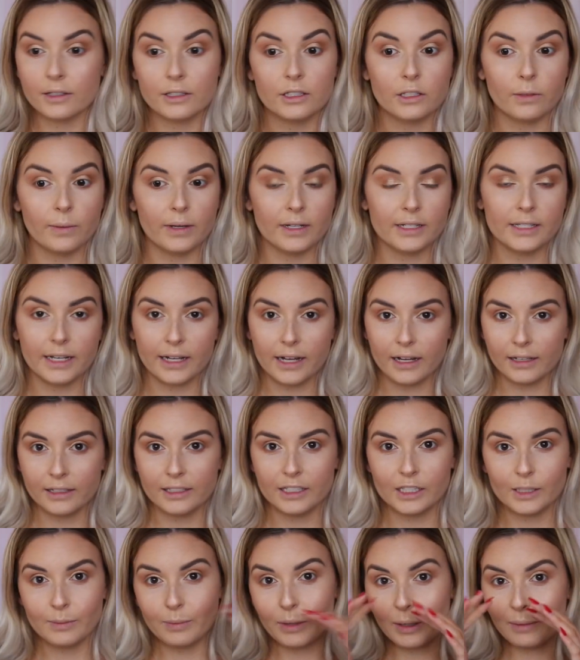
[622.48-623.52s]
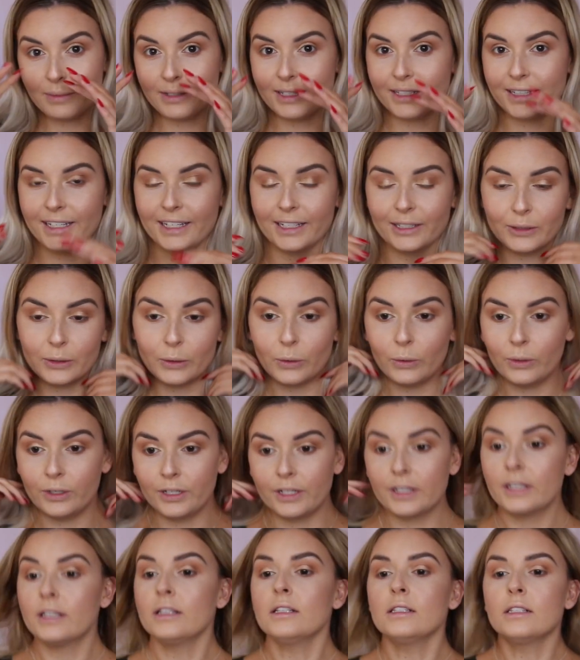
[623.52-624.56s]
So once that colour's popped in the inner
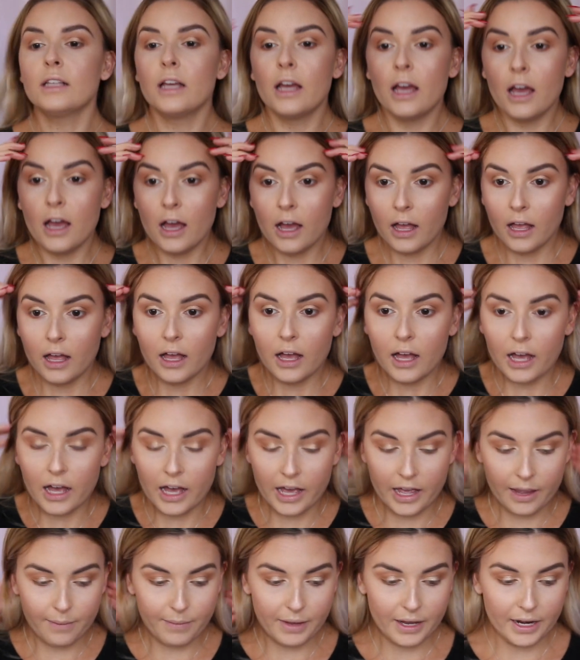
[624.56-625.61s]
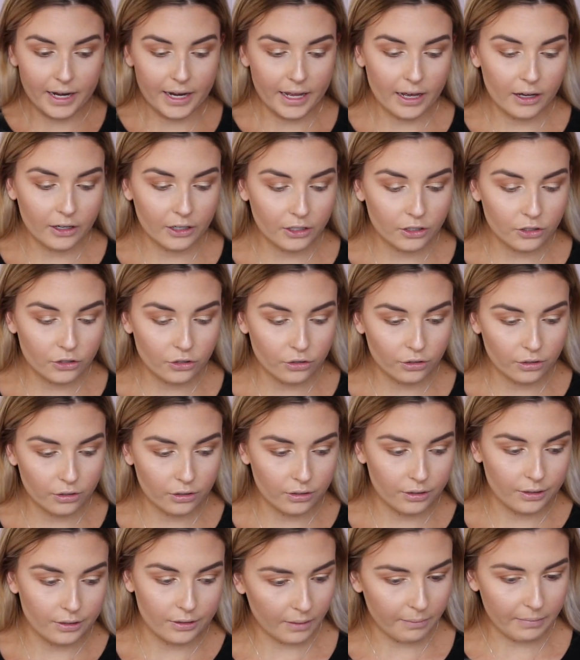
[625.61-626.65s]
corners, I'm now going to
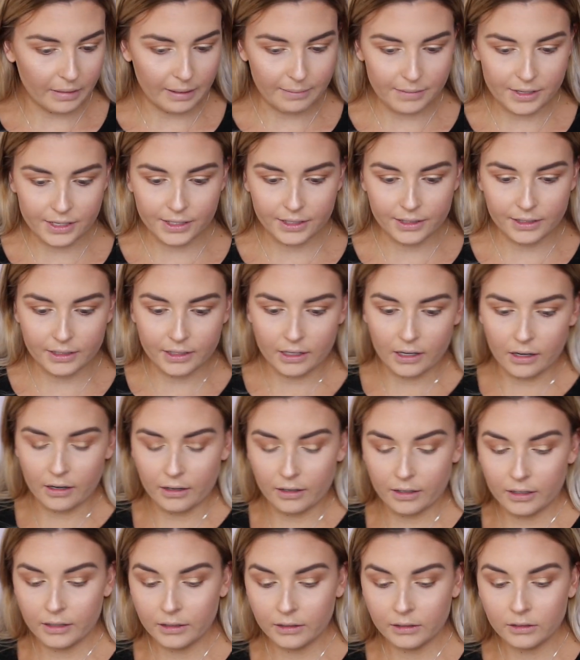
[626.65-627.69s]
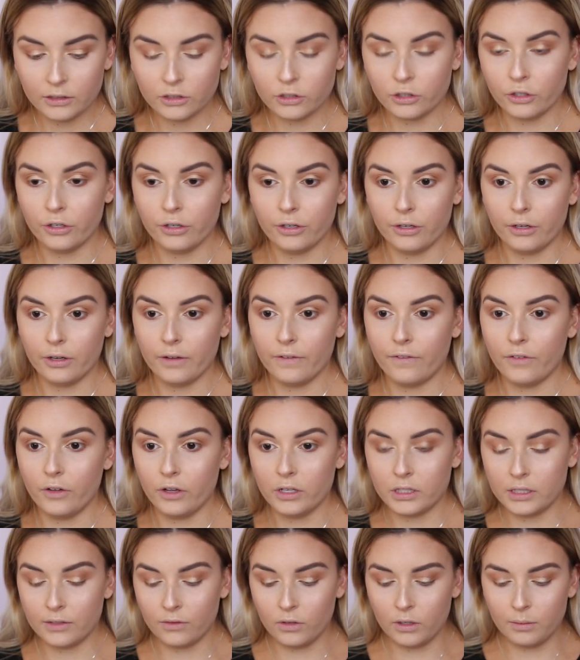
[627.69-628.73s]
do my mascara. So
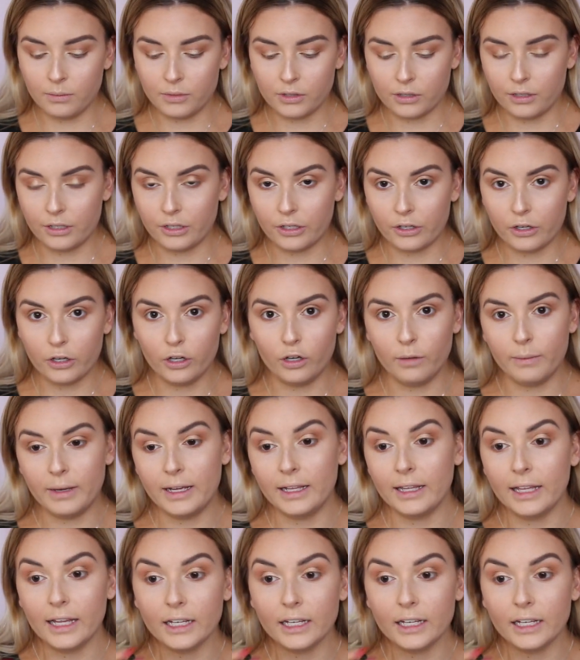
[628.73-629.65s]
first of all, I'm just going to curl my